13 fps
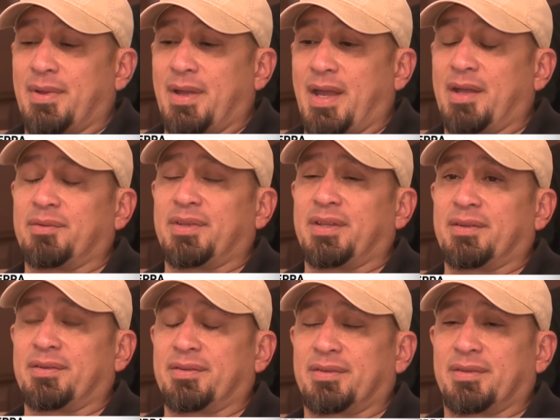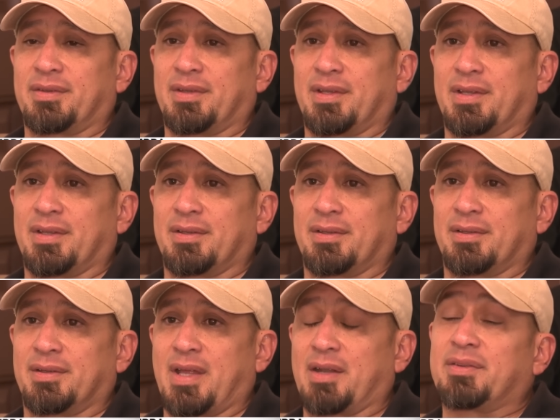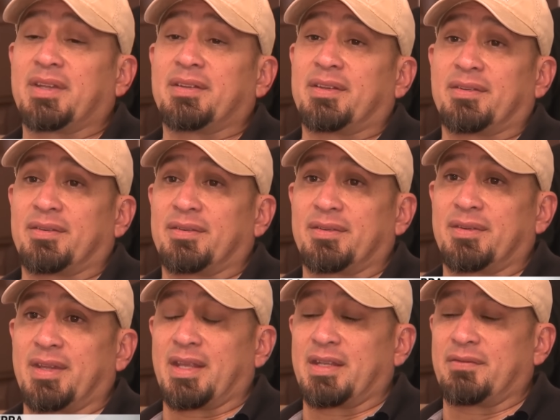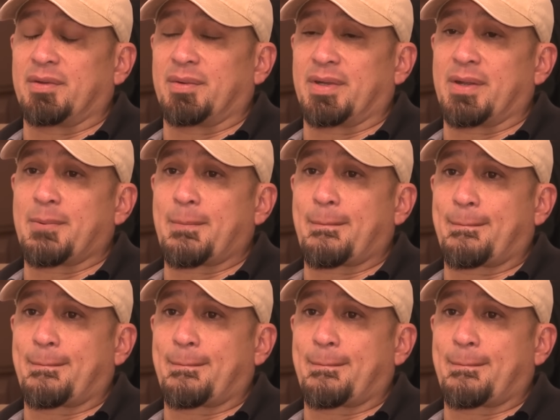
I don't think there's I don't think this is the end of it right now.